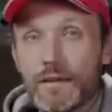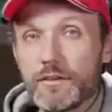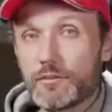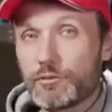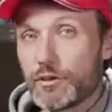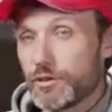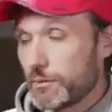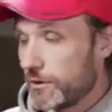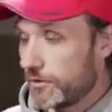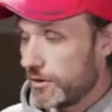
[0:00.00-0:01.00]
So first
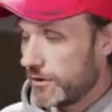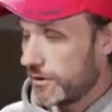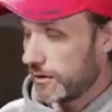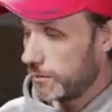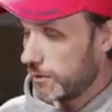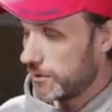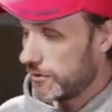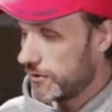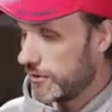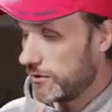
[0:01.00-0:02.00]
I'm going to start talking about
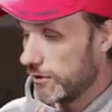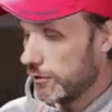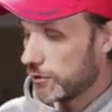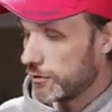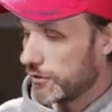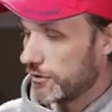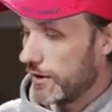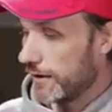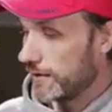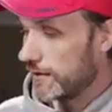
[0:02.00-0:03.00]
just the overall
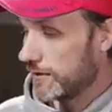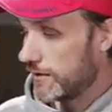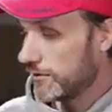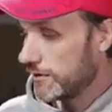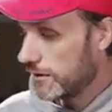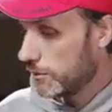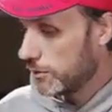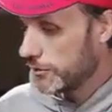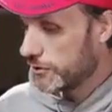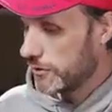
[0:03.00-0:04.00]
design. It's definitely the
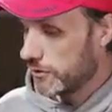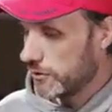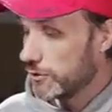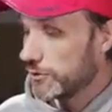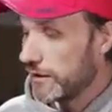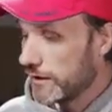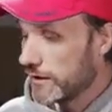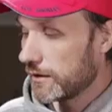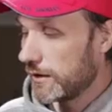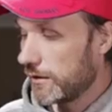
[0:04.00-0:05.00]
most unique
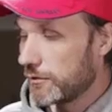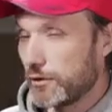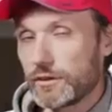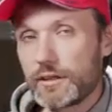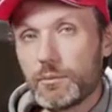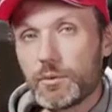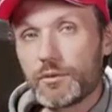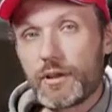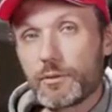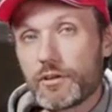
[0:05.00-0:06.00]
out of all the
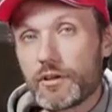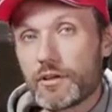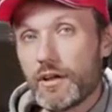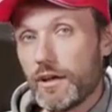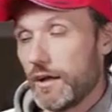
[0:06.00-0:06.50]
gimbals out there.